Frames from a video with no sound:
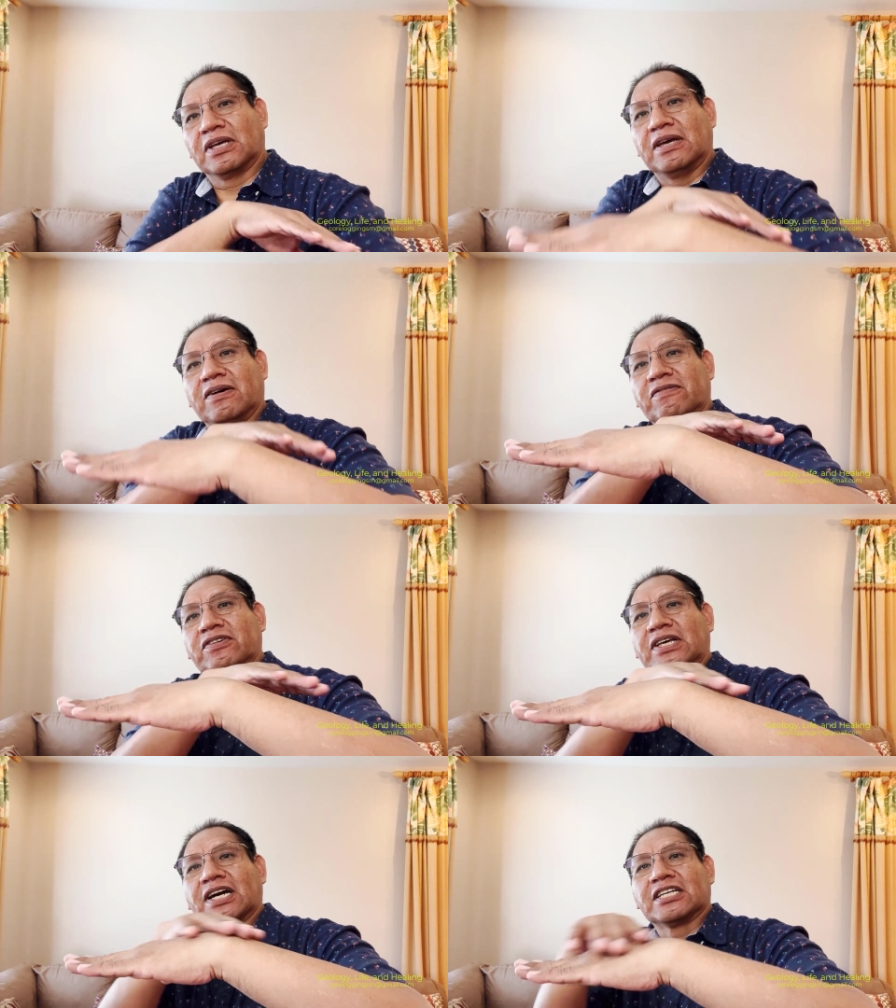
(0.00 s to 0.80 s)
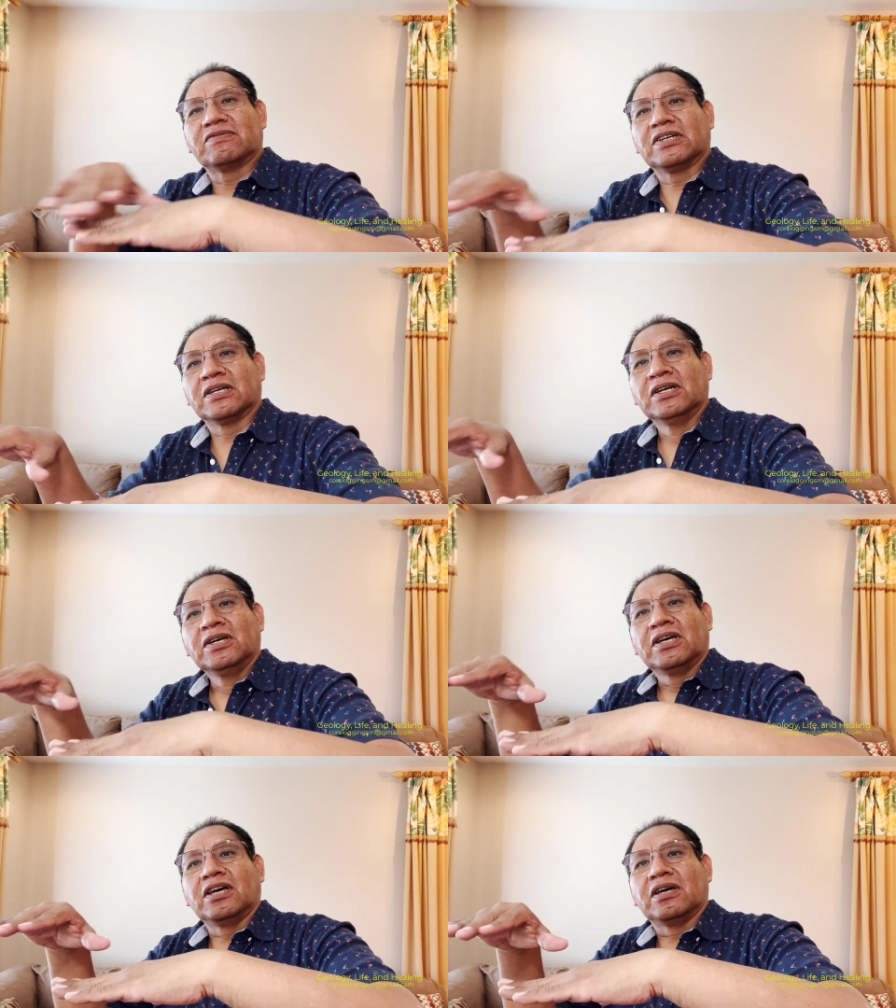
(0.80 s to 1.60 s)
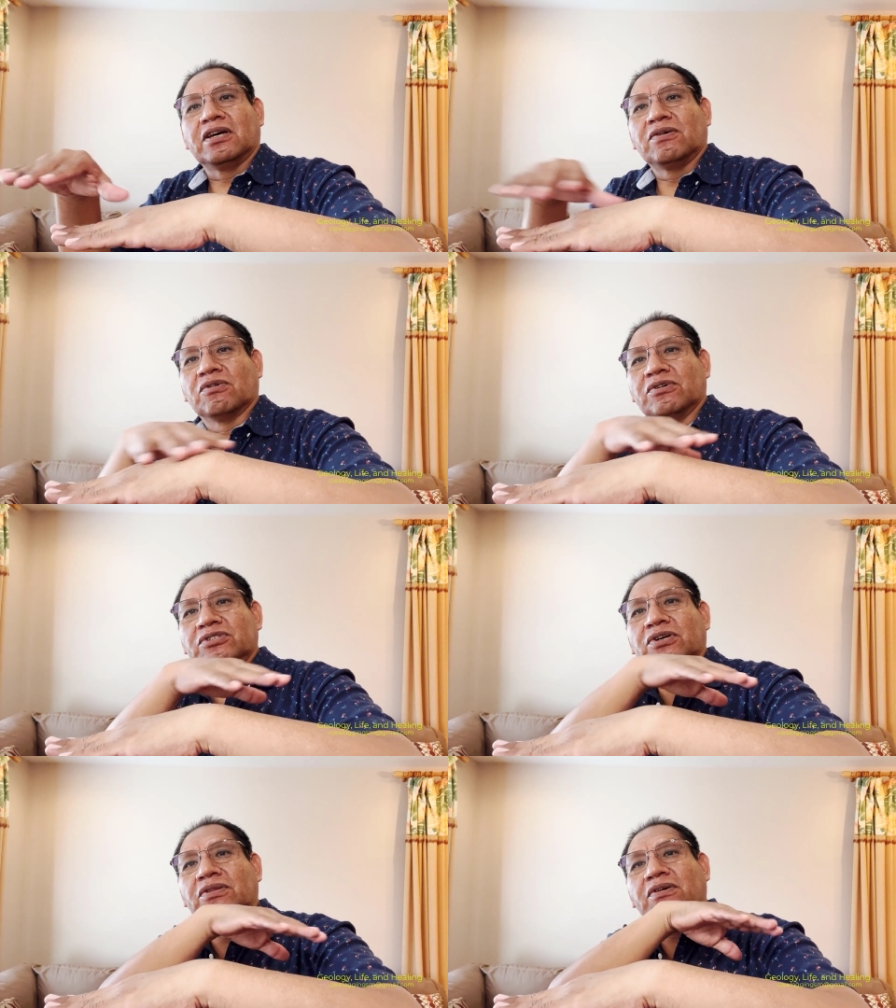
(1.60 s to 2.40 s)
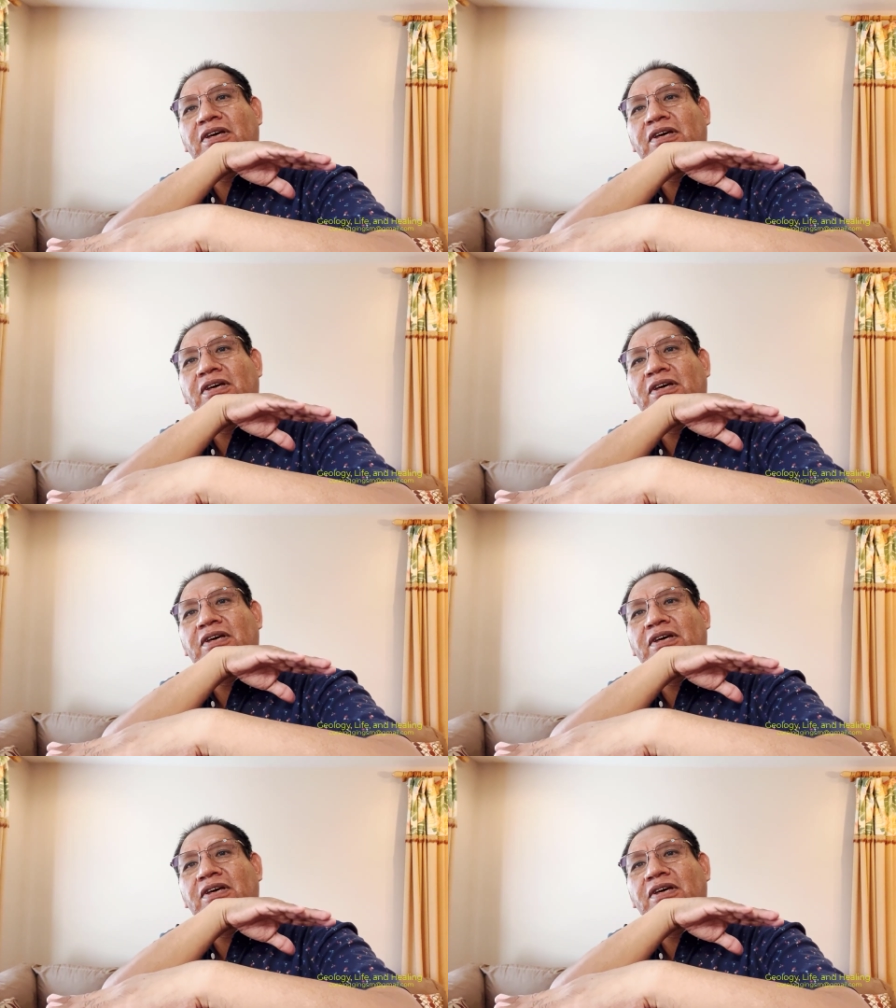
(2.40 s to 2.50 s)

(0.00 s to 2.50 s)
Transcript: everything has been erosion,